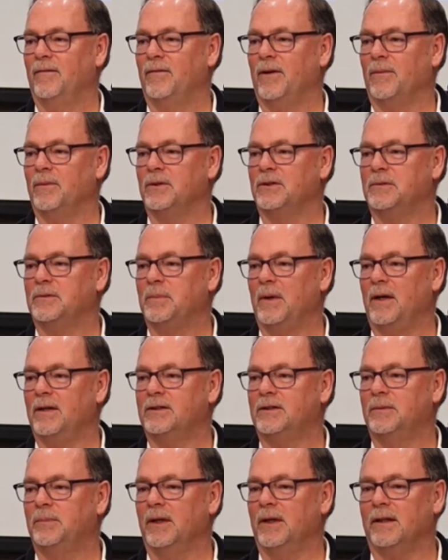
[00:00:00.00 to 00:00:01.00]
our
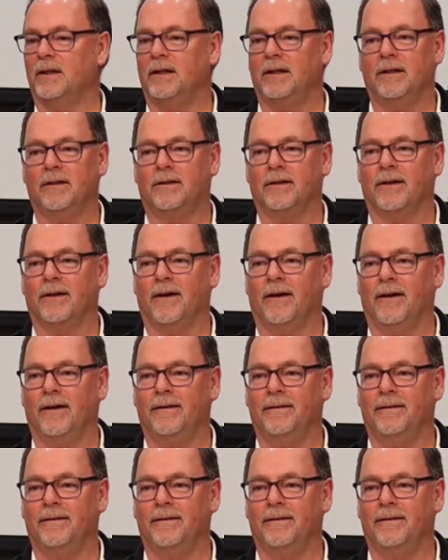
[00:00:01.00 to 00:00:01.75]
responsibility to God?